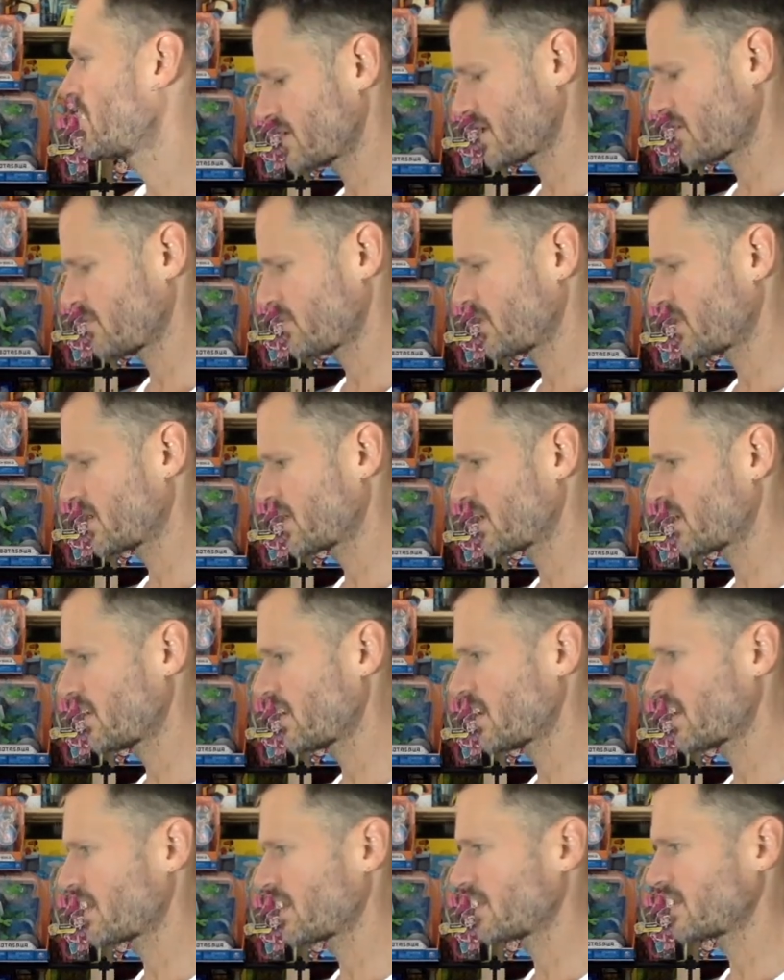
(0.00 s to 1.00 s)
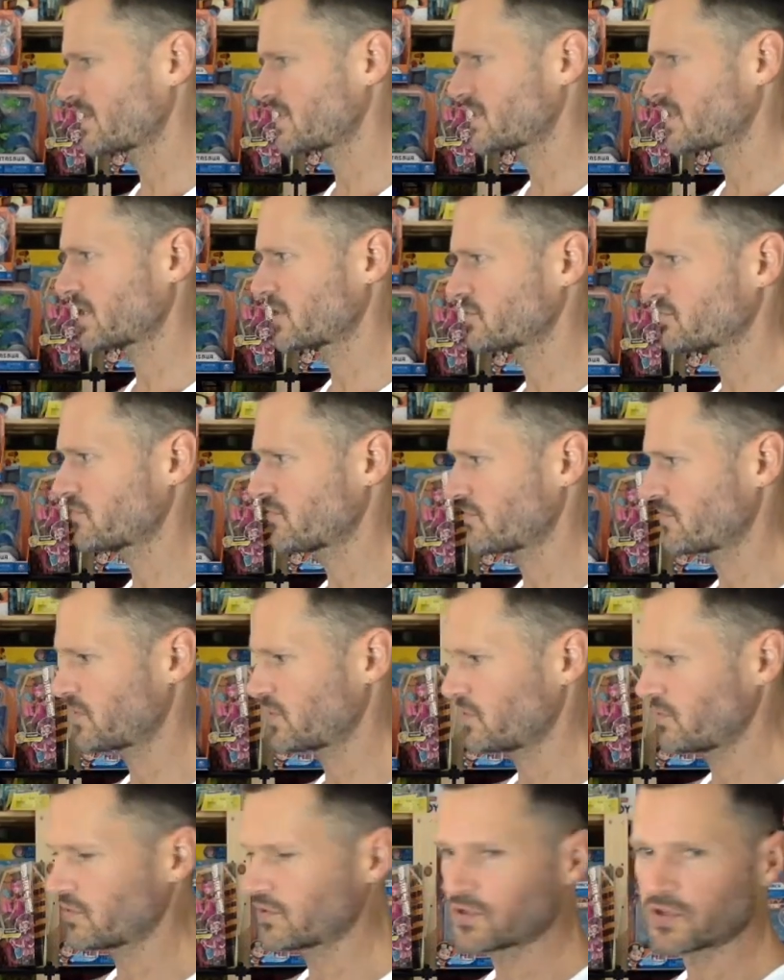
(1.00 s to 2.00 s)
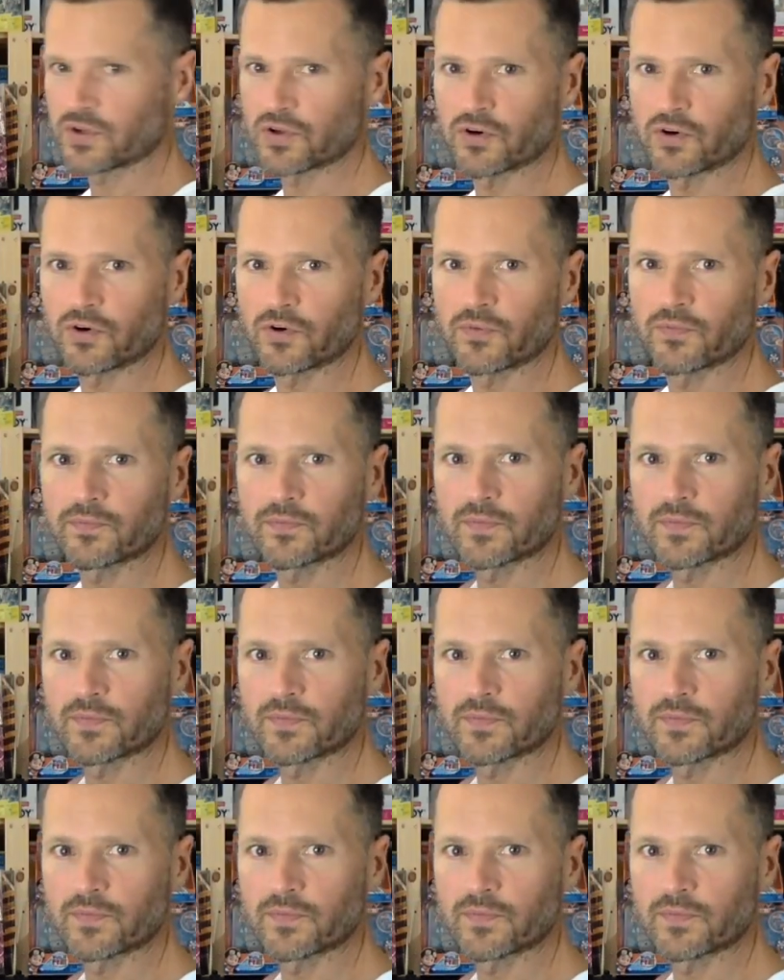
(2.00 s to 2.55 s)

I want to get a lot of these things reviewed too.